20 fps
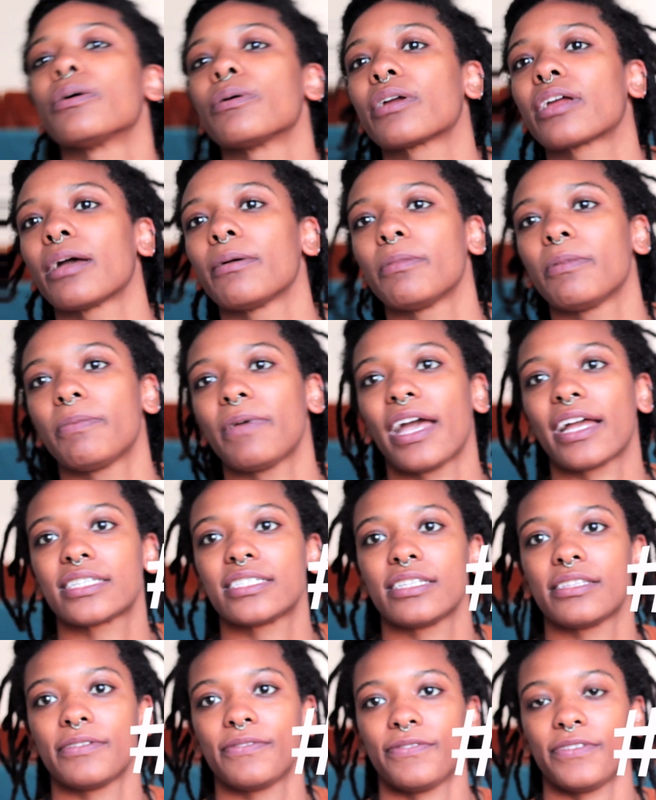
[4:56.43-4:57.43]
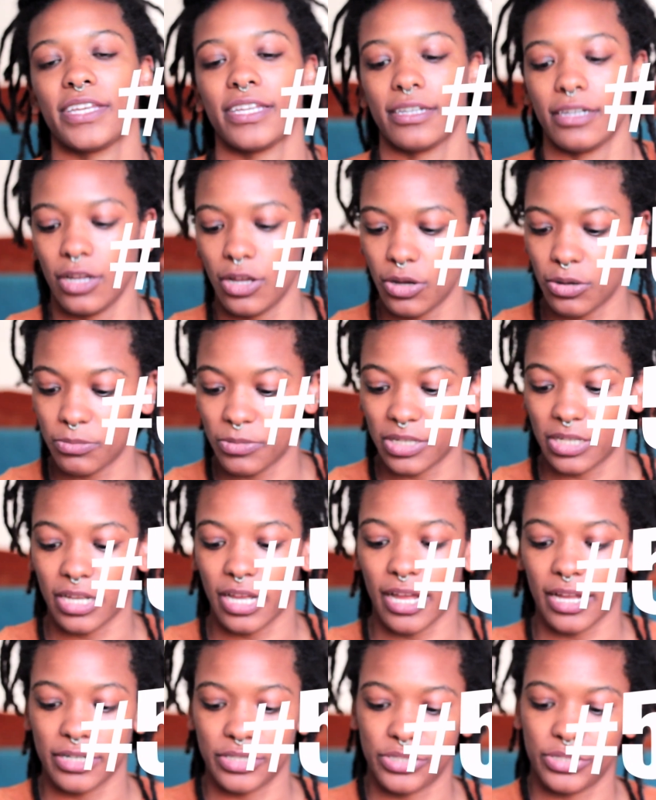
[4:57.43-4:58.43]
we're coming back to the feet. Oh my
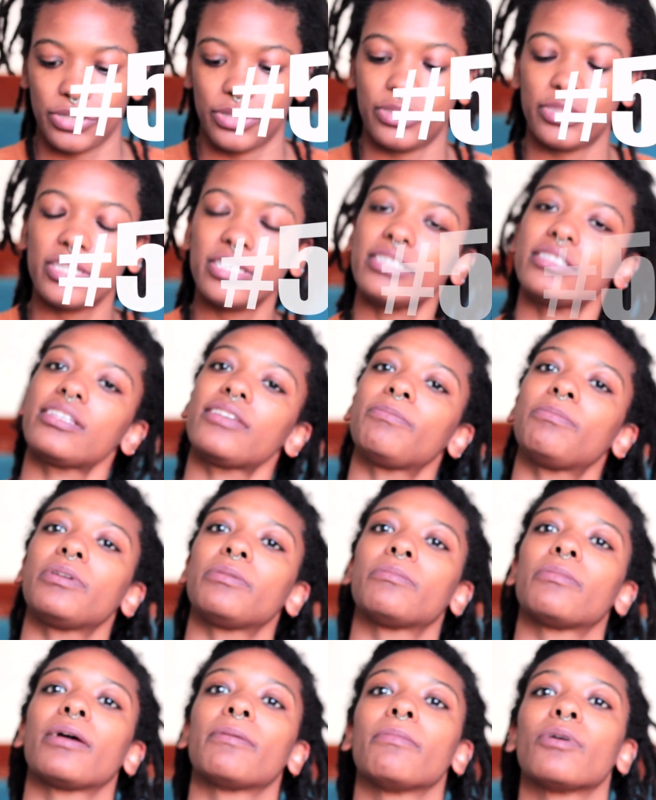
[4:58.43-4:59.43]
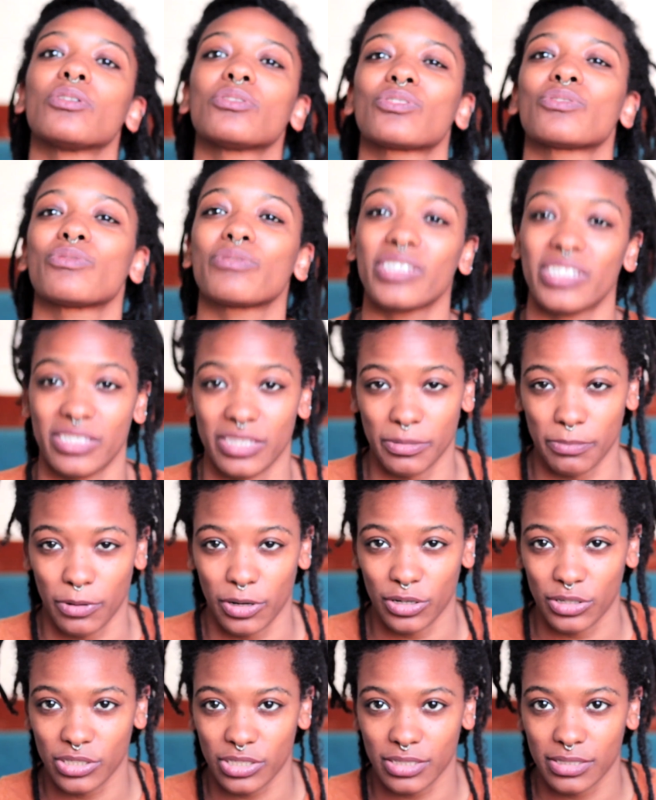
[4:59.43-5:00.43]
gosh. These have been my most recent
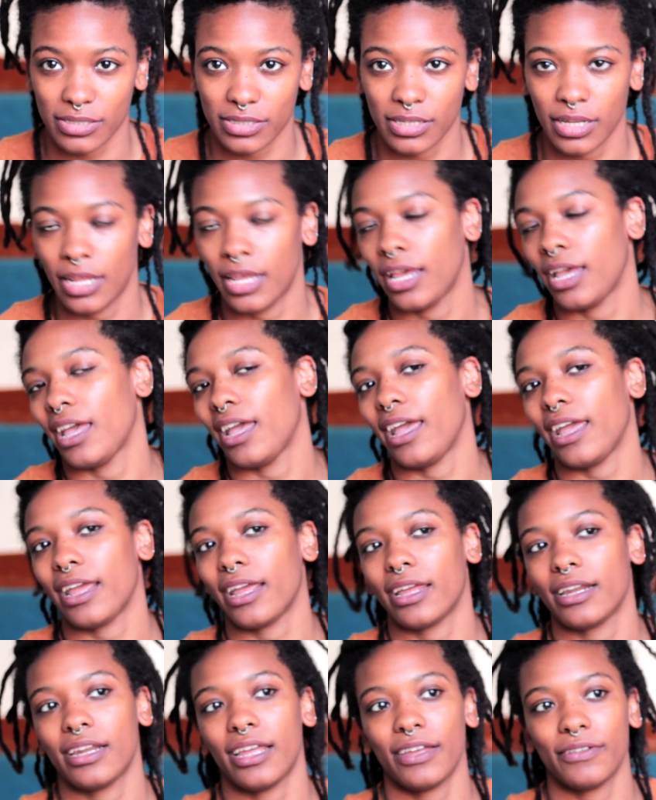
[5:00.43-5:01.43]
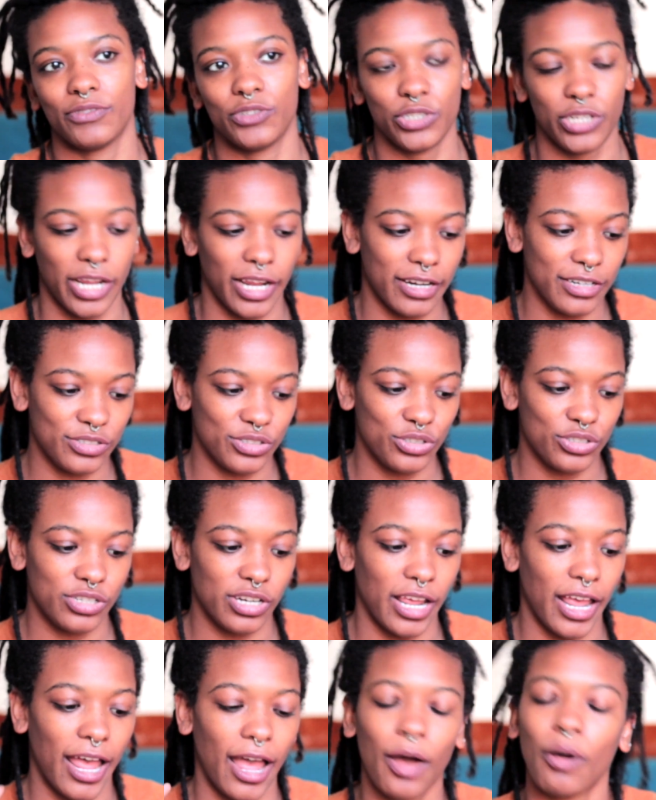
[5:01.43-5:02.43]
purchase and have changed
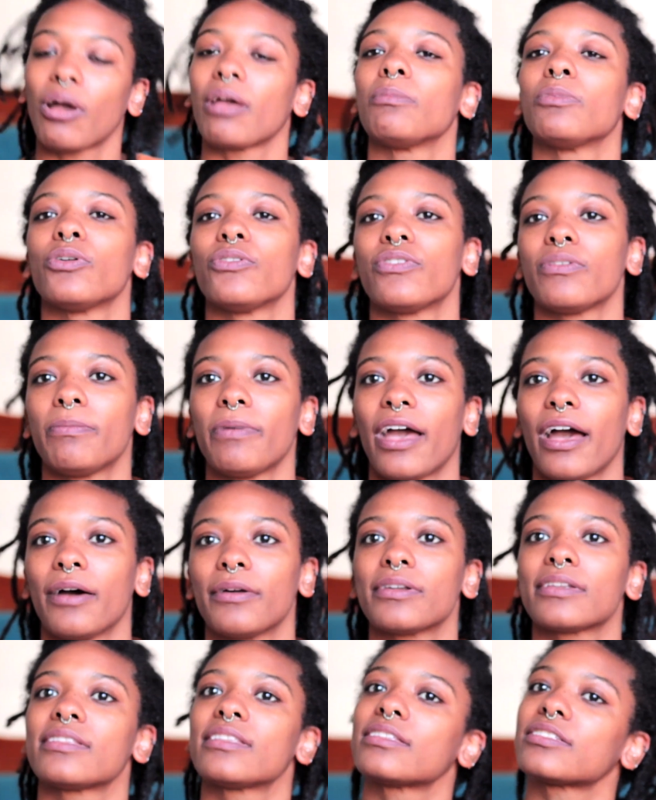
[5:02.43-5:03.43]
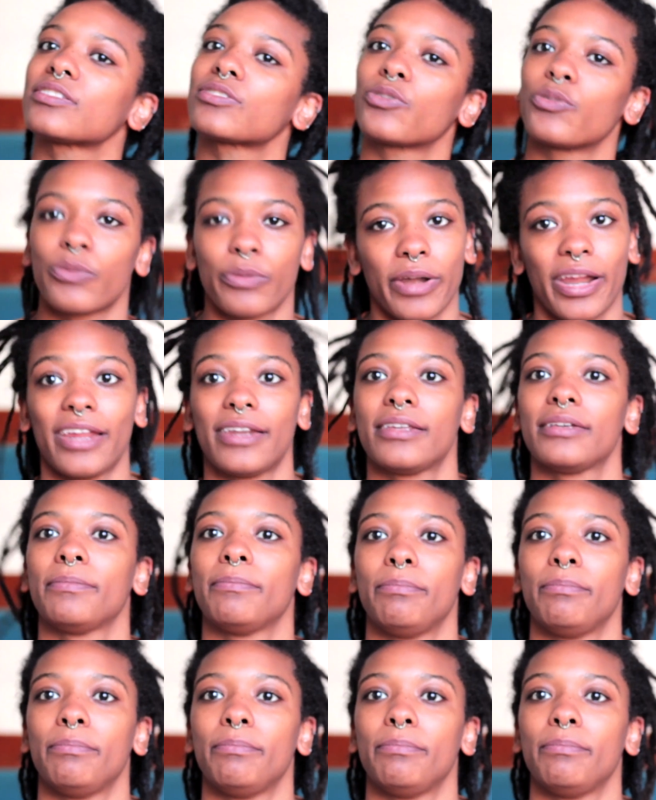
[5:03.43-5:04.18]
how I move about this great